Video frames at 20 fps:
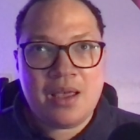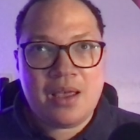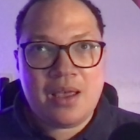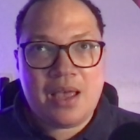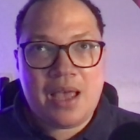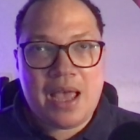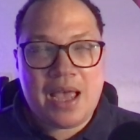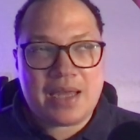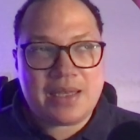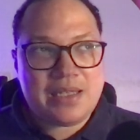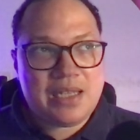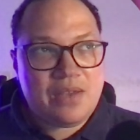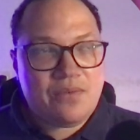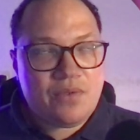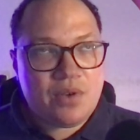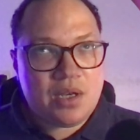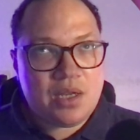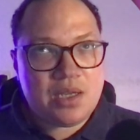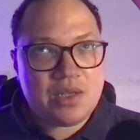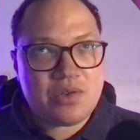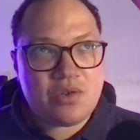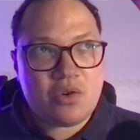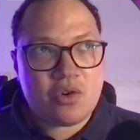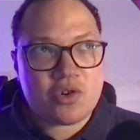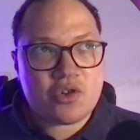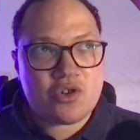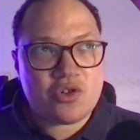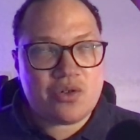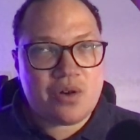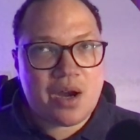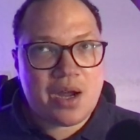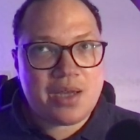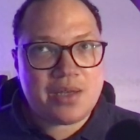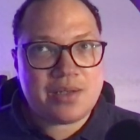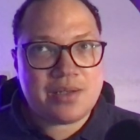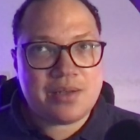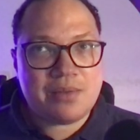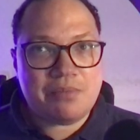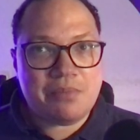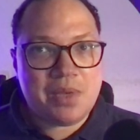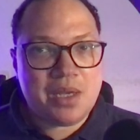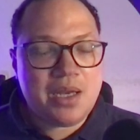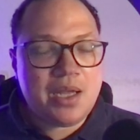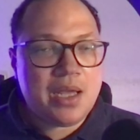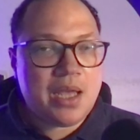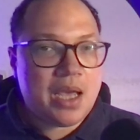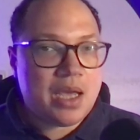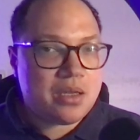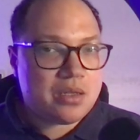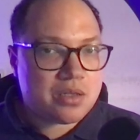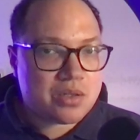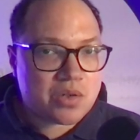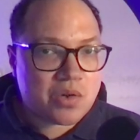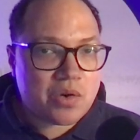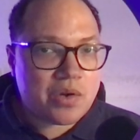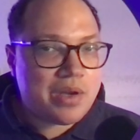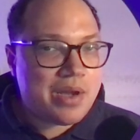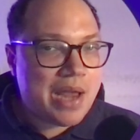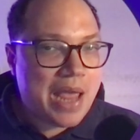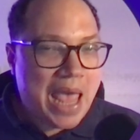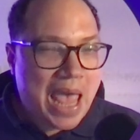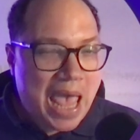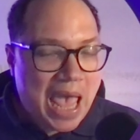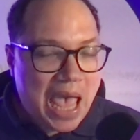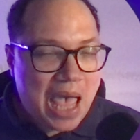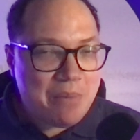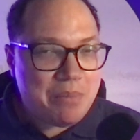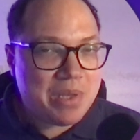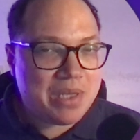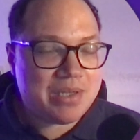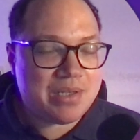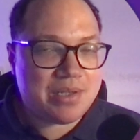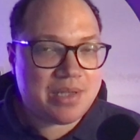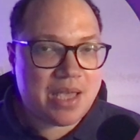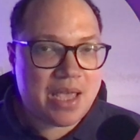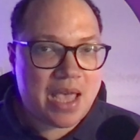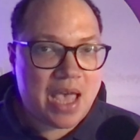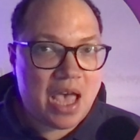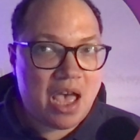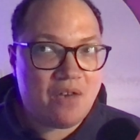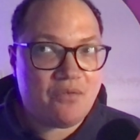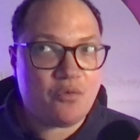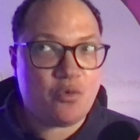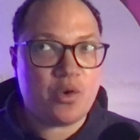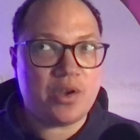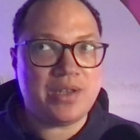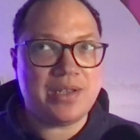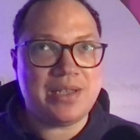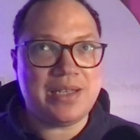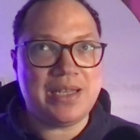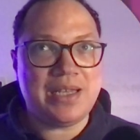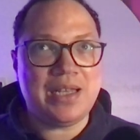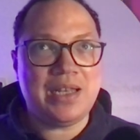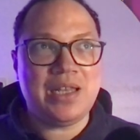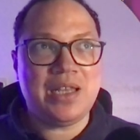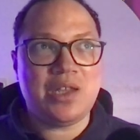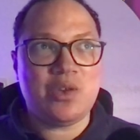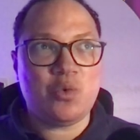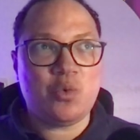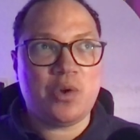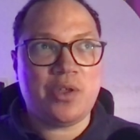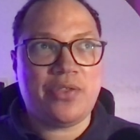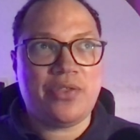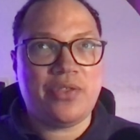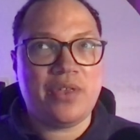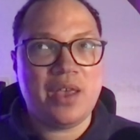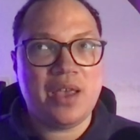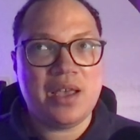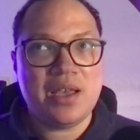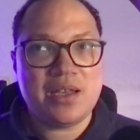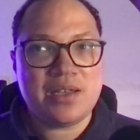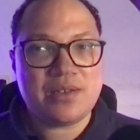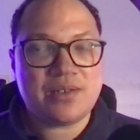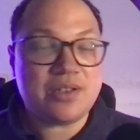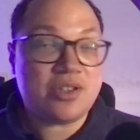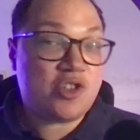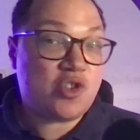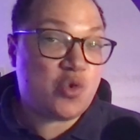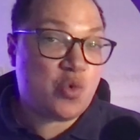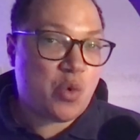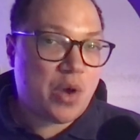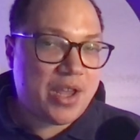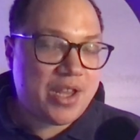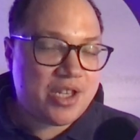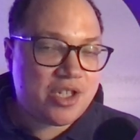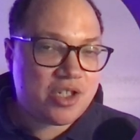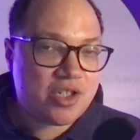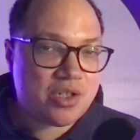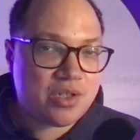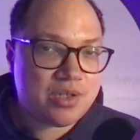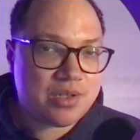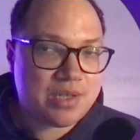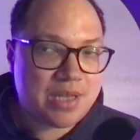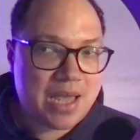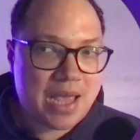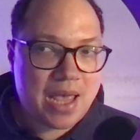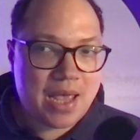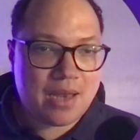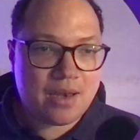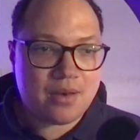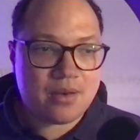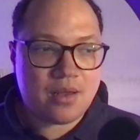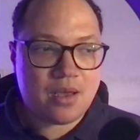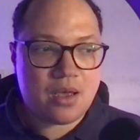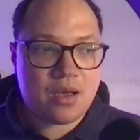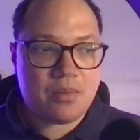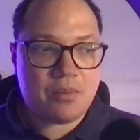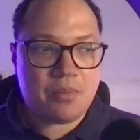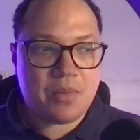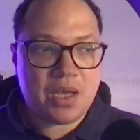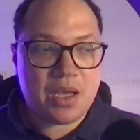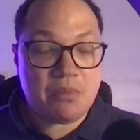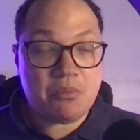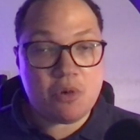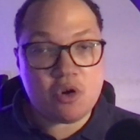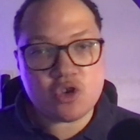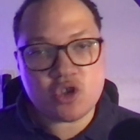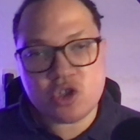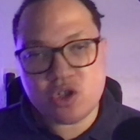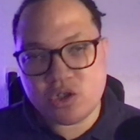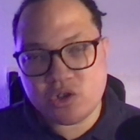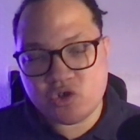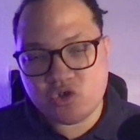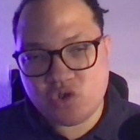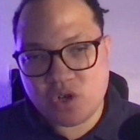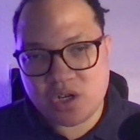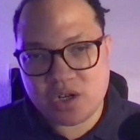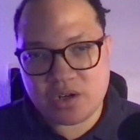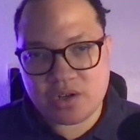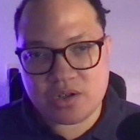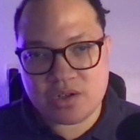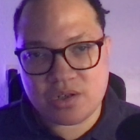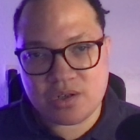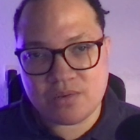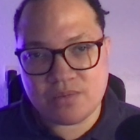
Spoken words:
activities or tries to mitigate certain habits they have when dealing with situations and emotional triggers.